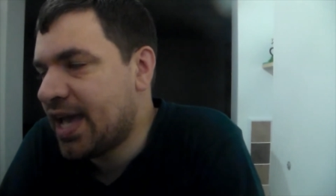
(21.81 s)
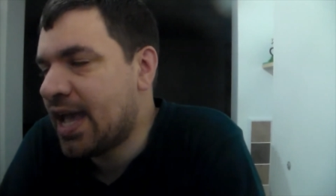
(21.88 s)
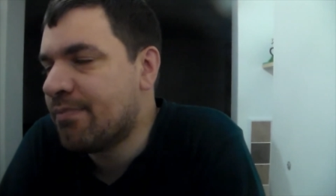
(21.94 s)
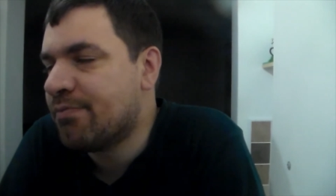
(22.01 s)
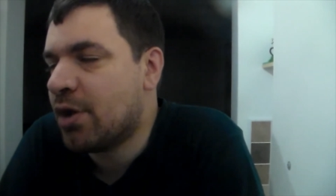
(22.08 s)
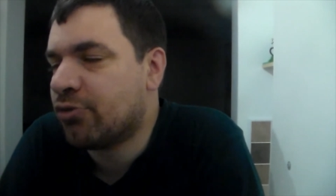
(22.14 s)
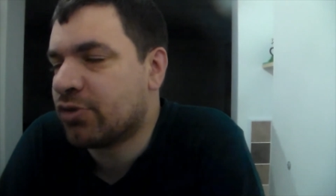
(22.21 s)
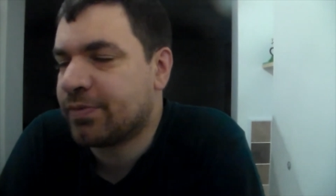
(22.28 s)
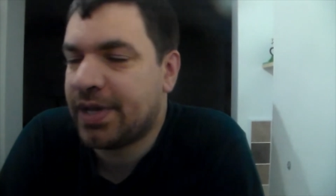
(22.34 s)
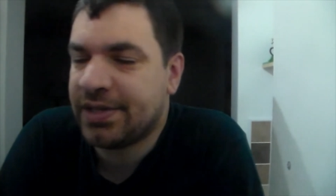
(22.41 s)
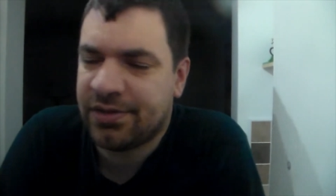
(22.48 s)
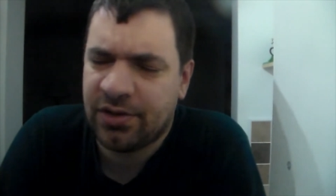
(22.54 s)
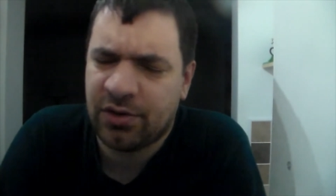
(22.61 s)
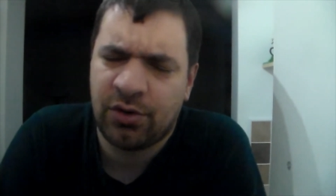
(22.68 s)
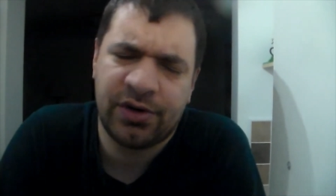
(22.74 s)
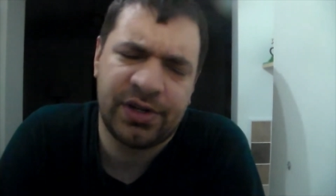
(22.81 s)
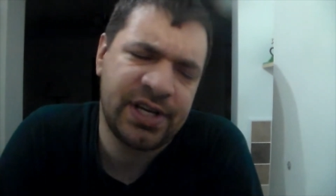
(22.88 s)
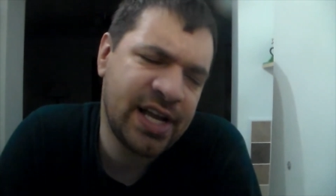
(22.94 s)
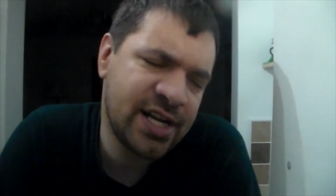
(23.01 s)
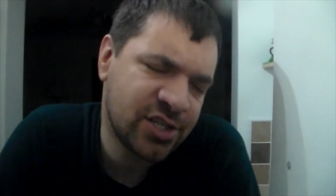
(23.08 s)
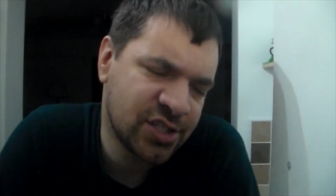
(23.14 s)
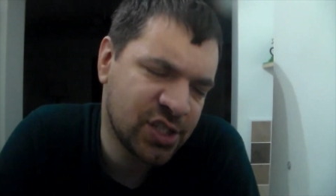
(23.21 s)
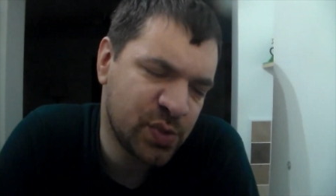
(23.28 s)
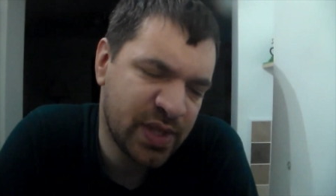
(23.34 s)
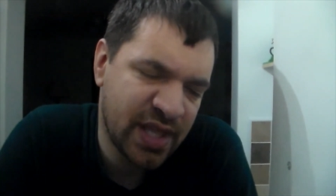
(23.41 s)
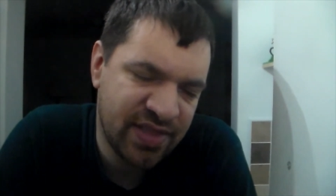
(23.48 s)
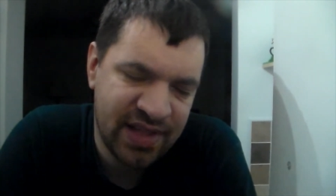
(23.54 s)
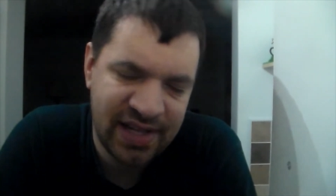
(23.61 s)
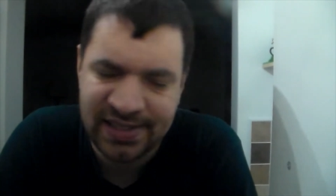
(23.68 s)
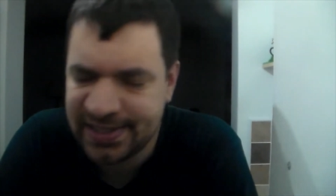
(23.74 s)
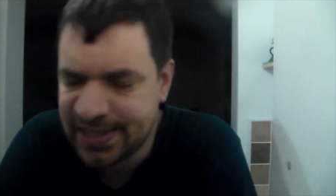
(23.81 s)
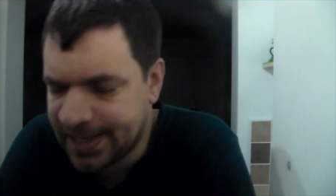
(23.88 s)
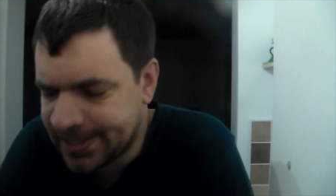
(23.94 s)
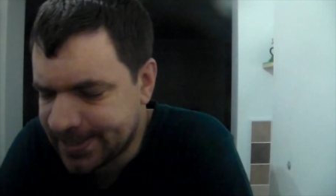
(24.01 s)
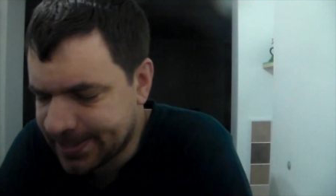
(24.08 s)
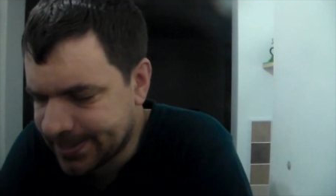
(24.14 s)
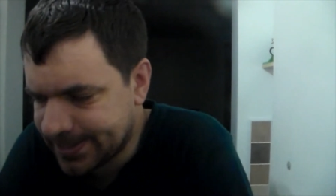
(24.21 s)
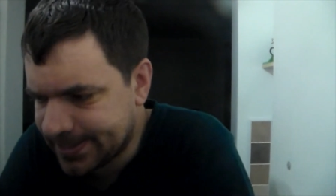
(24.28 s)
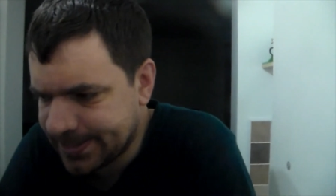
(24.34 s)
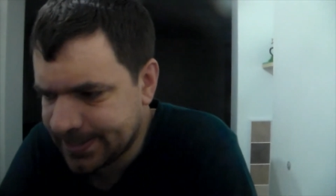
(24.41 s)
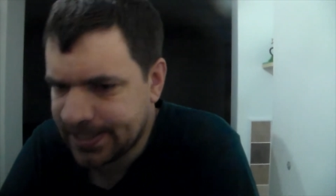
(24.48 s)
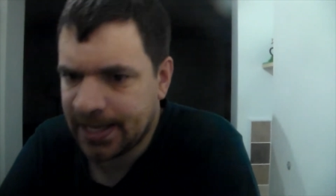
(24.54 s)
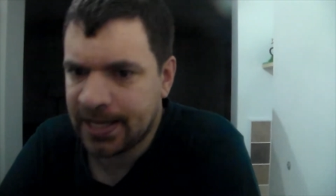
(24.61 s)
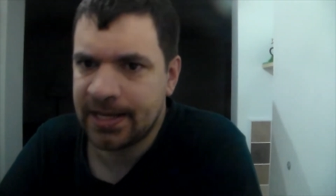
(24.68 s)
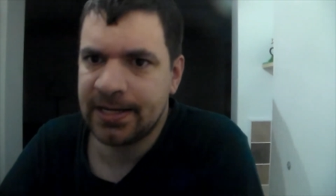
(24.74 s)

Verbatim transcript: in both respects of the connotations within that sentence.